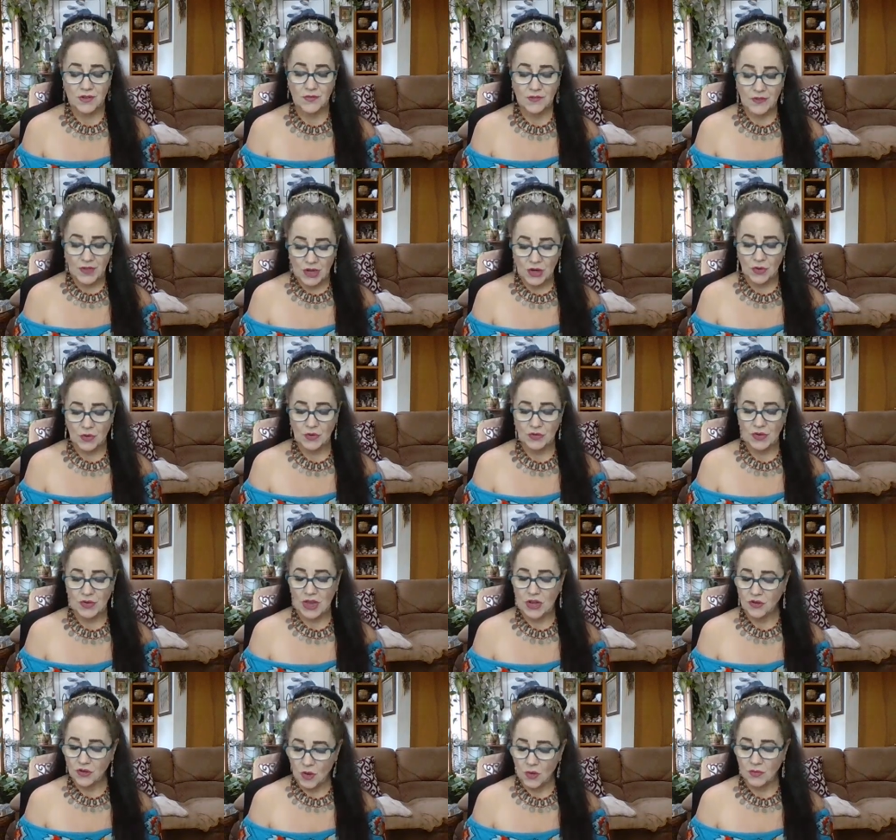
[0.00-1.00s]
fingers
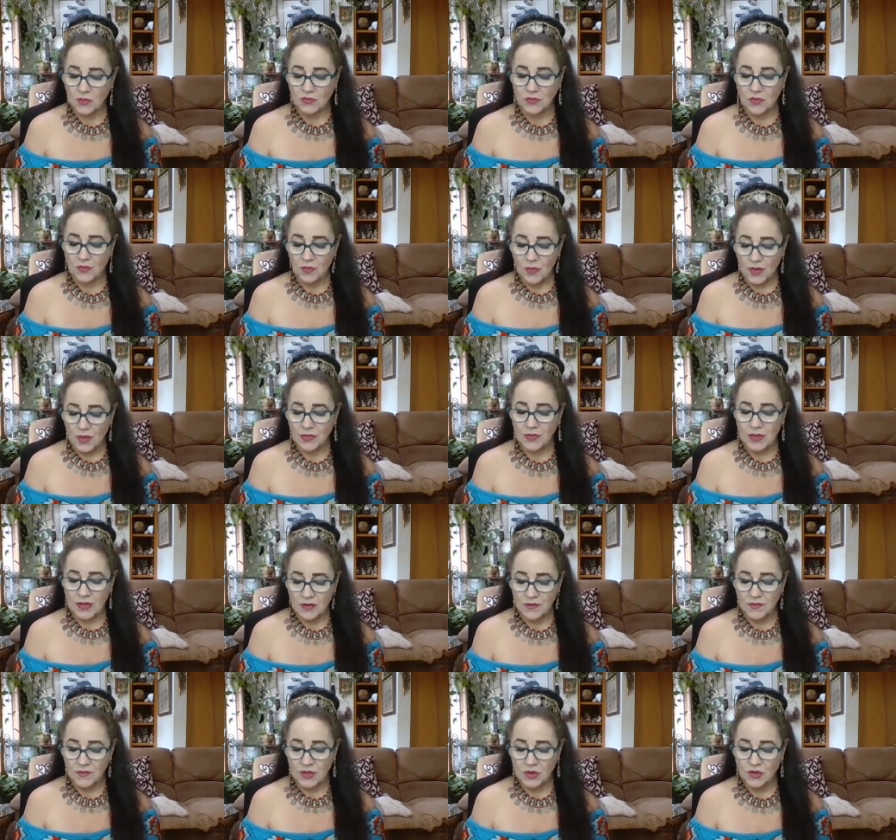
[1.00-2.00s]
and toes of wealthy
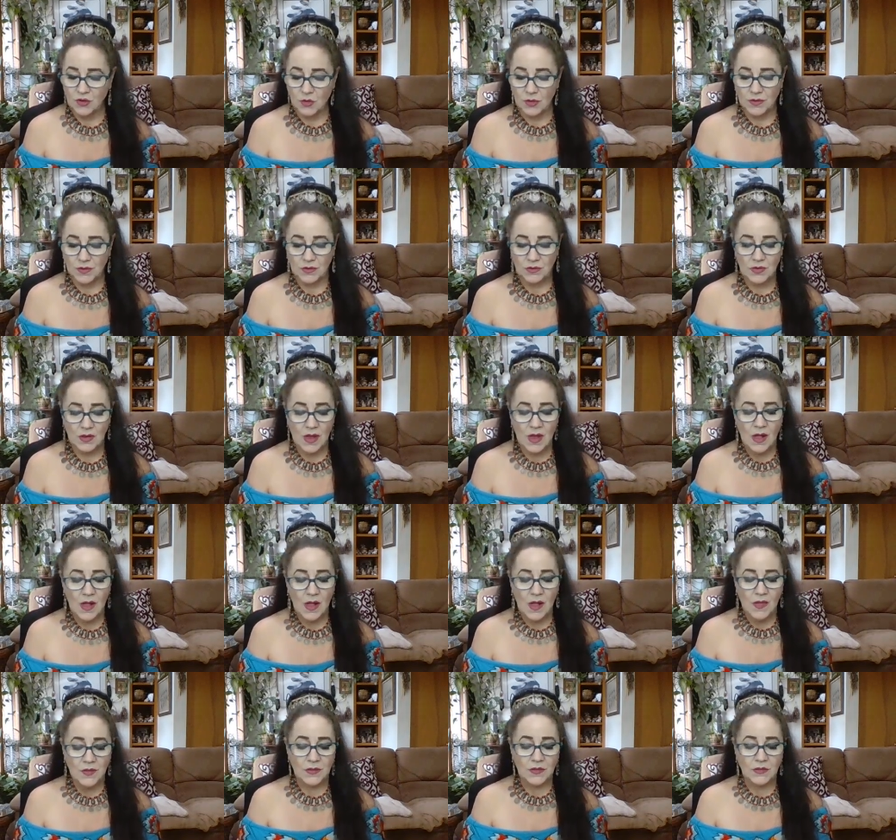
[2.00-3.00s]
individuals.
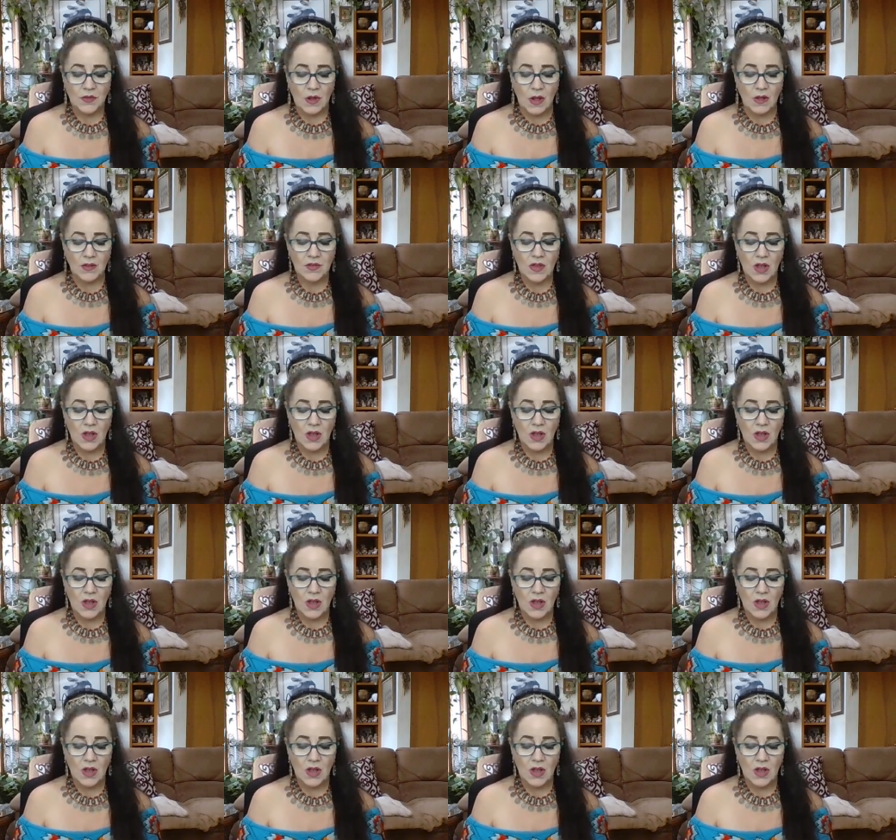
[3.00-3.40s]
The stalls